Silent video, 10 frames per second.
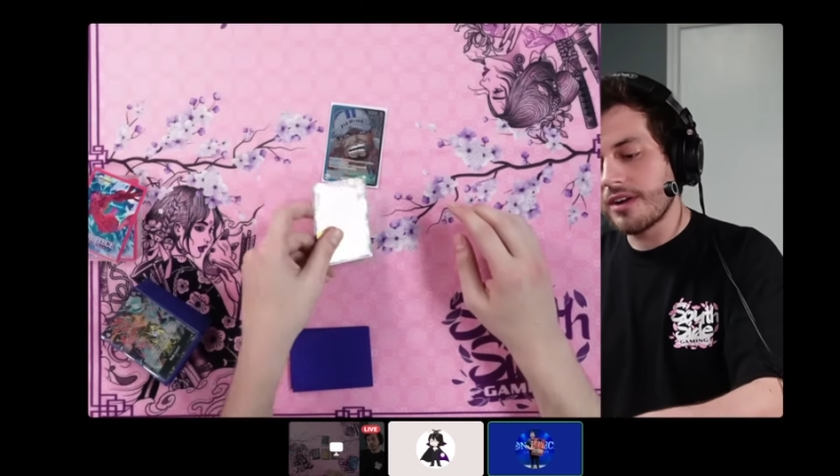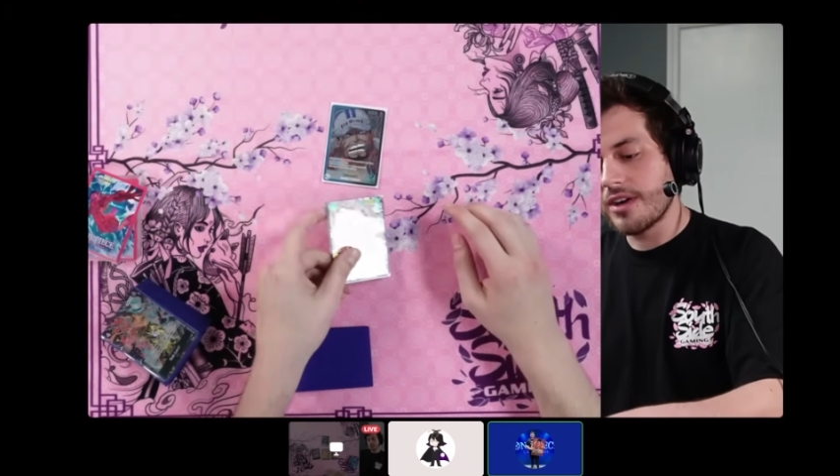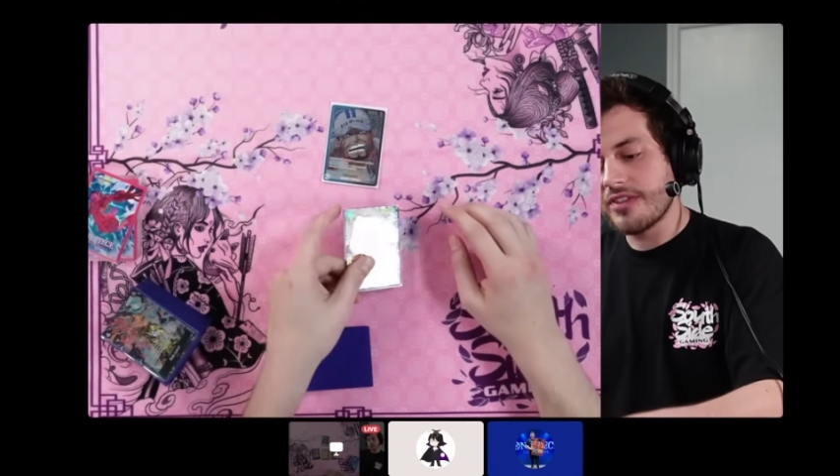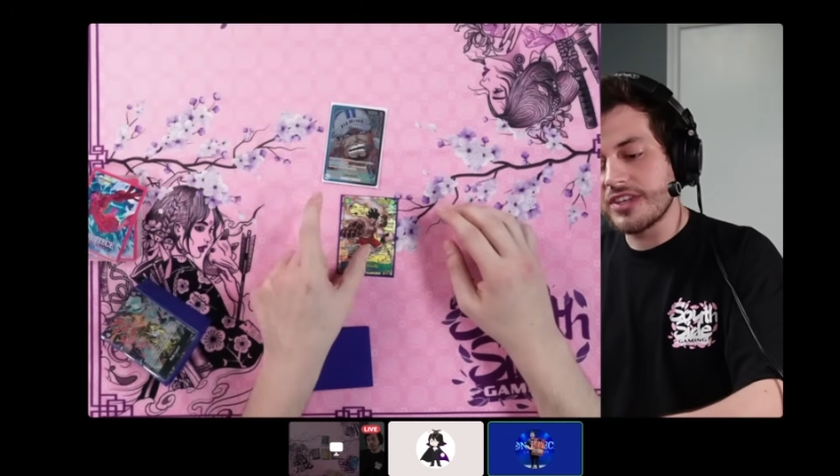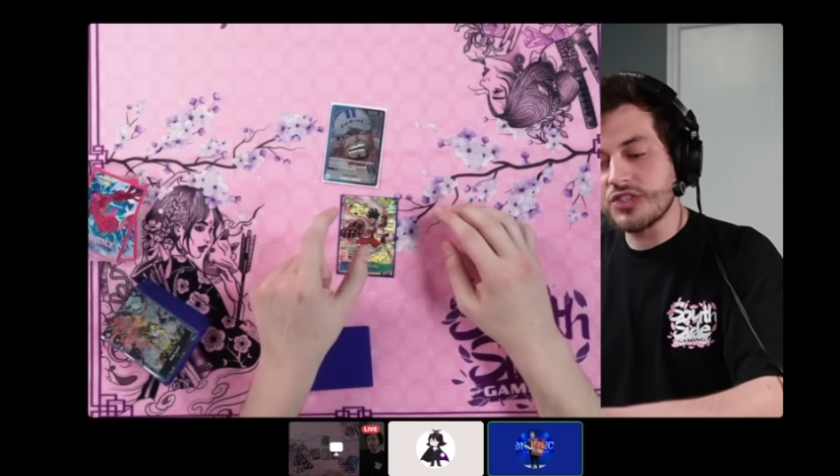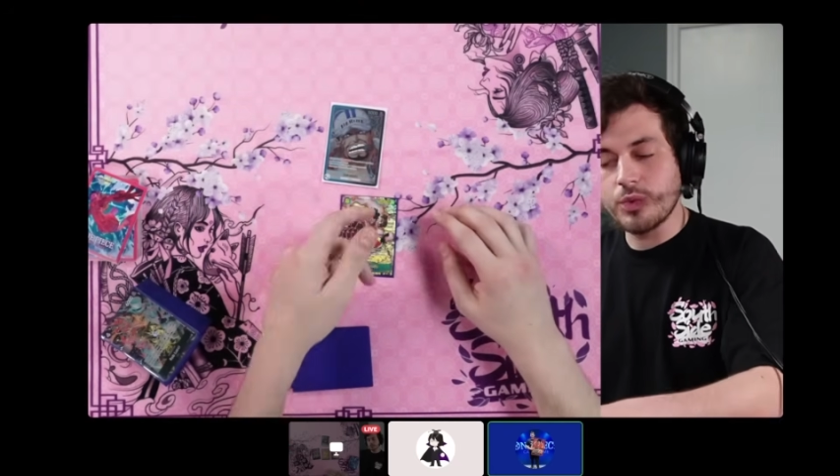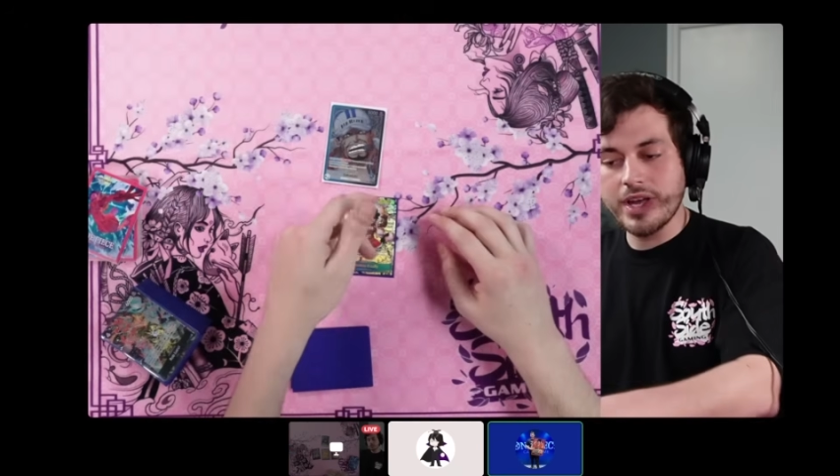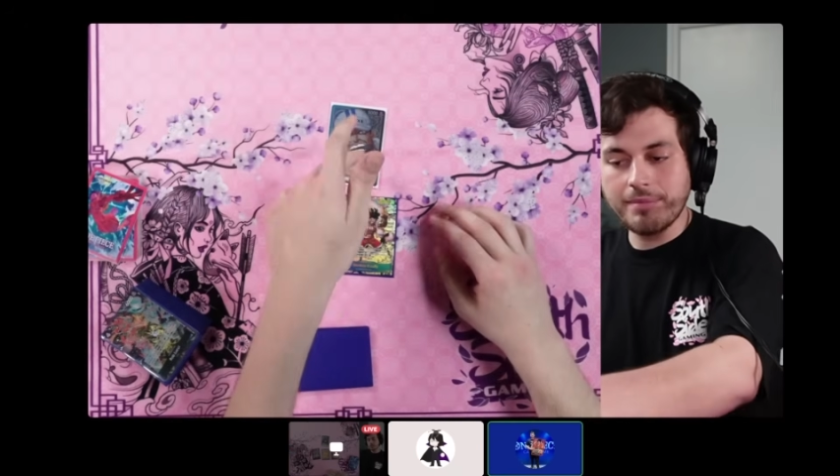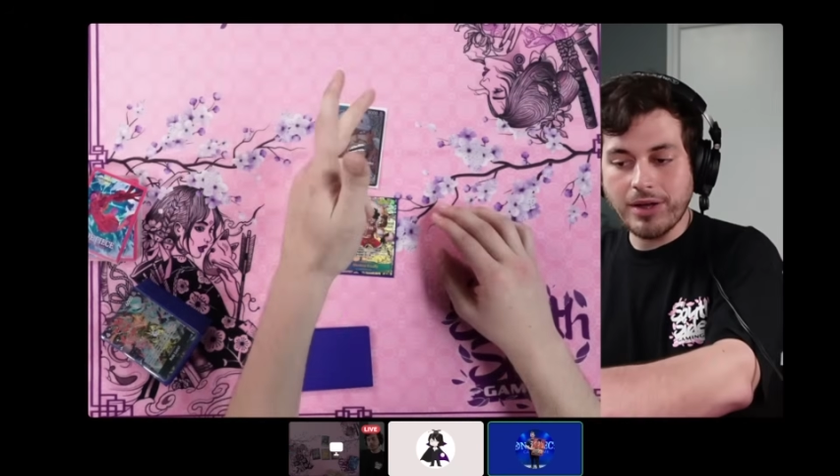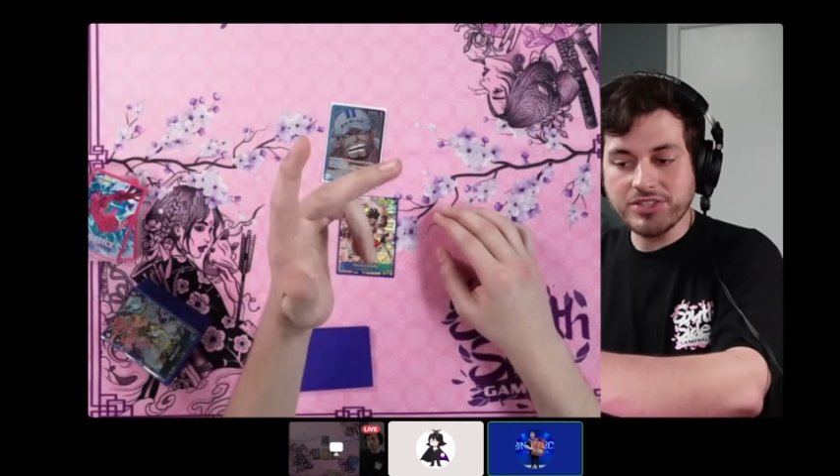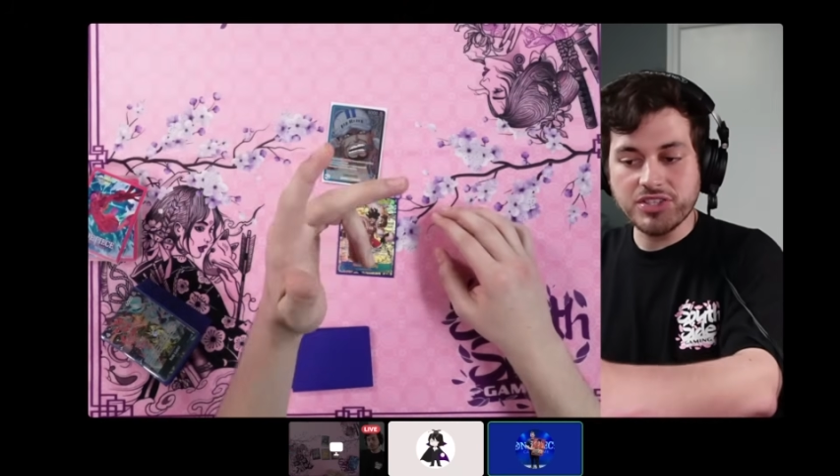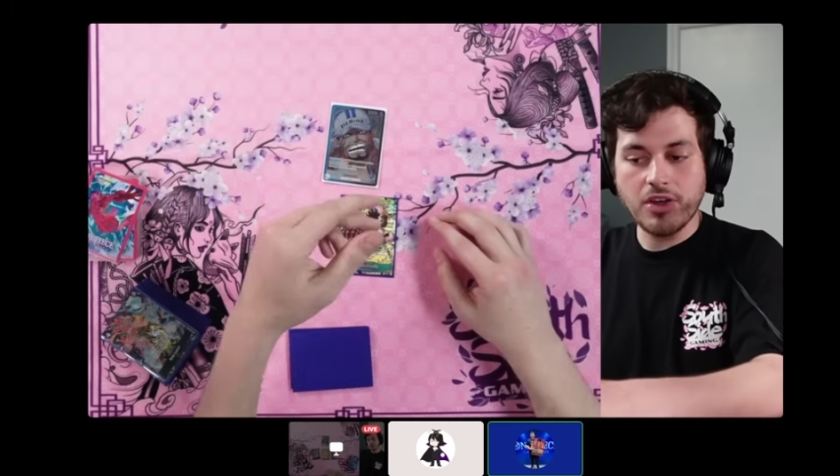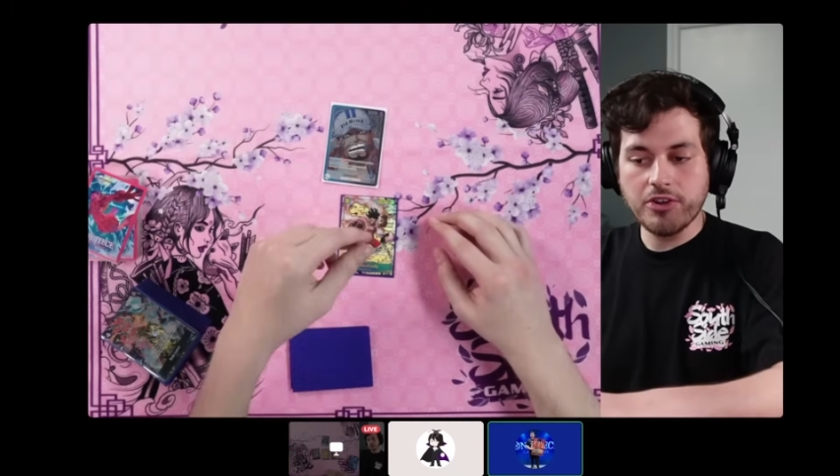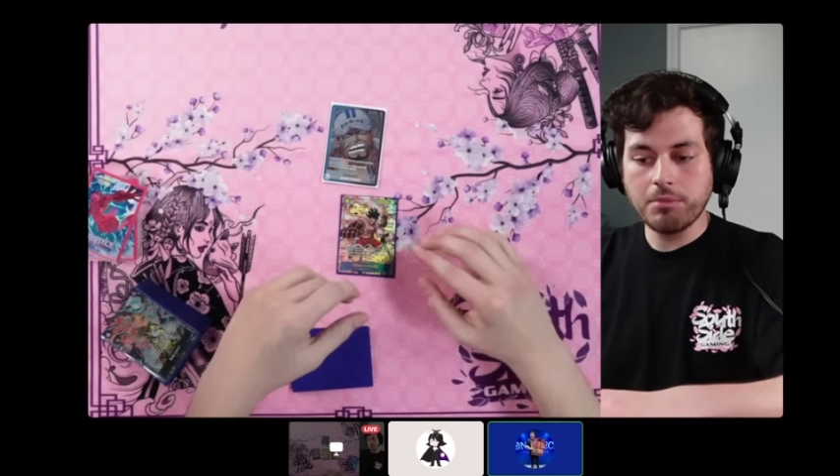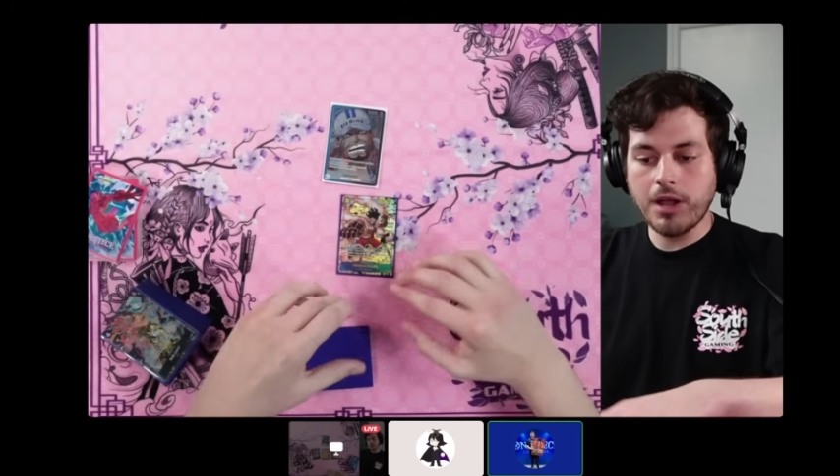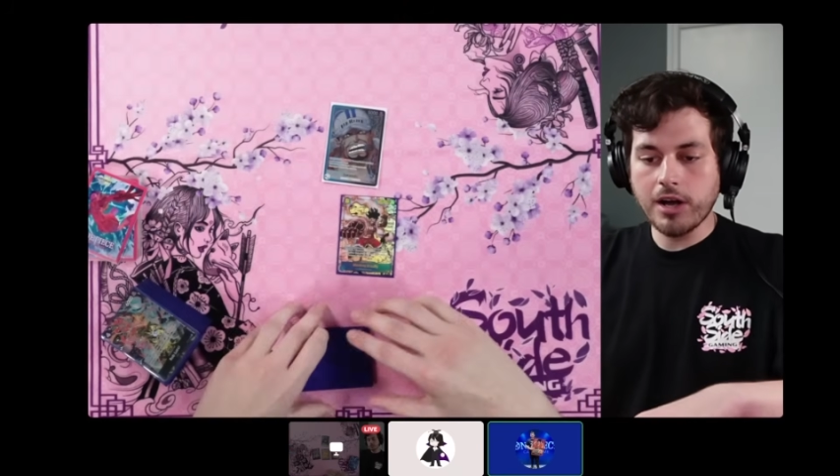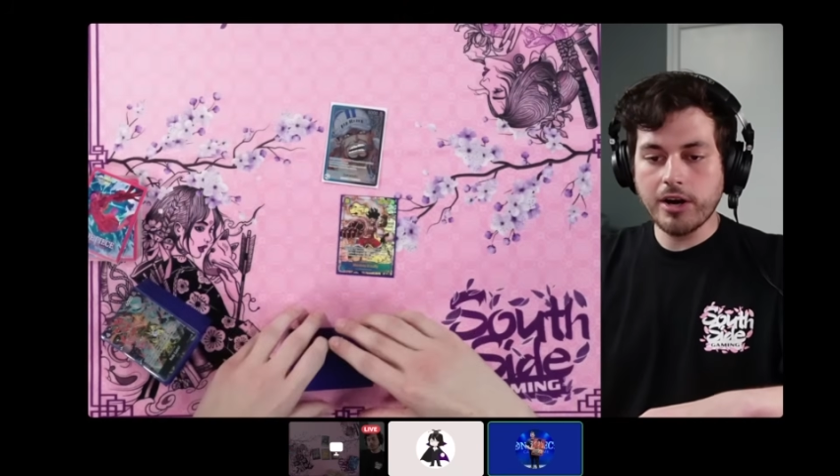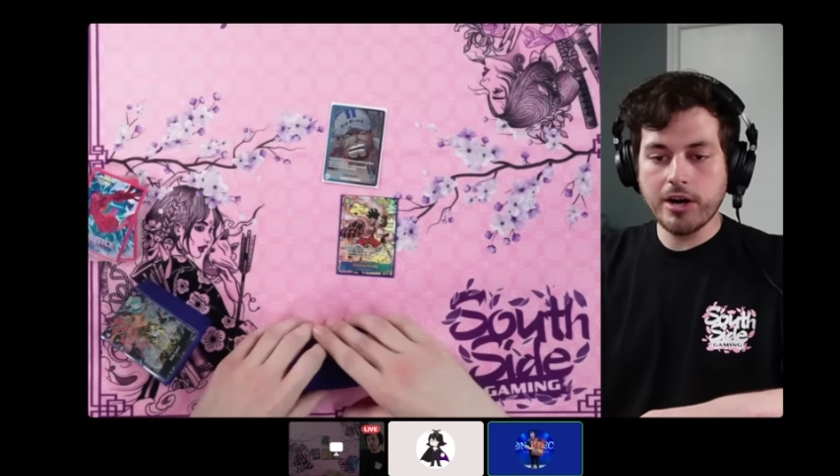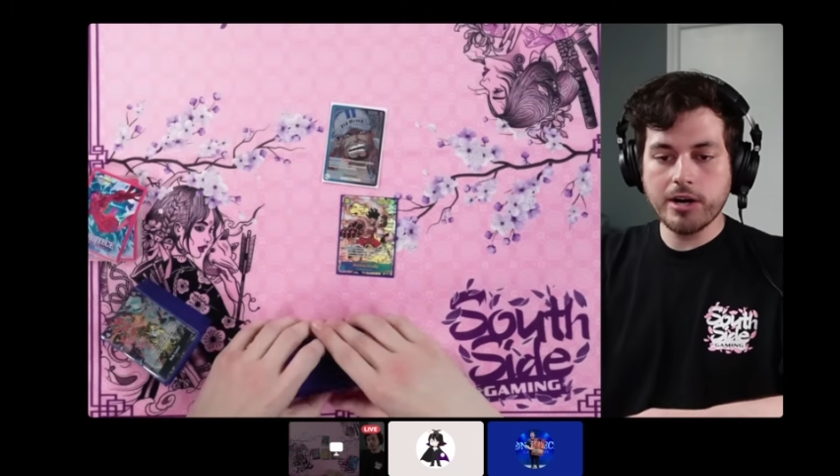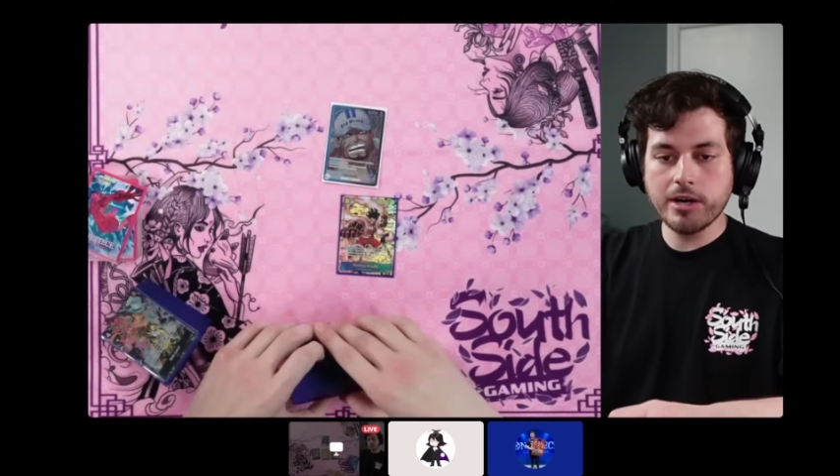this swing bounce another
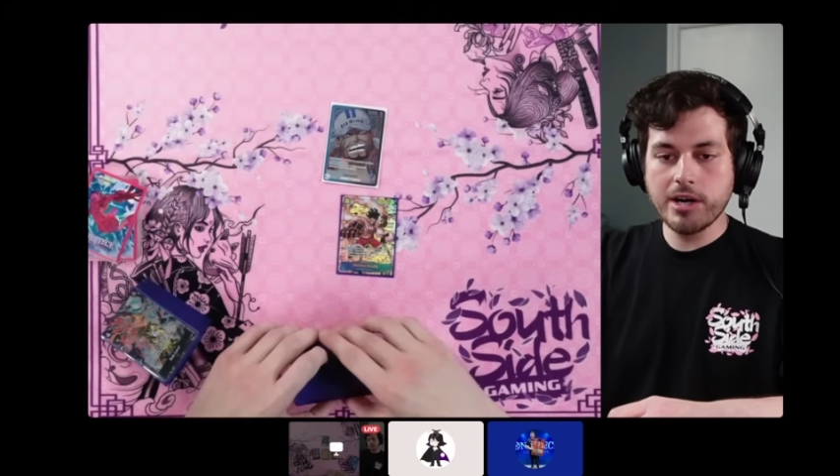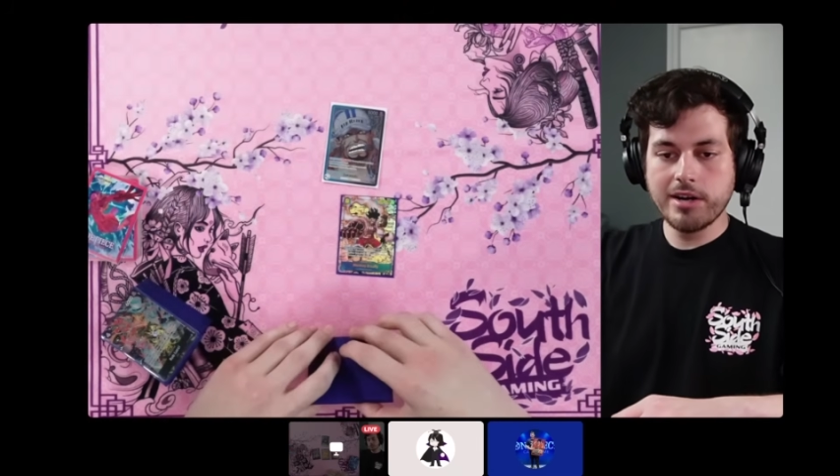blocker.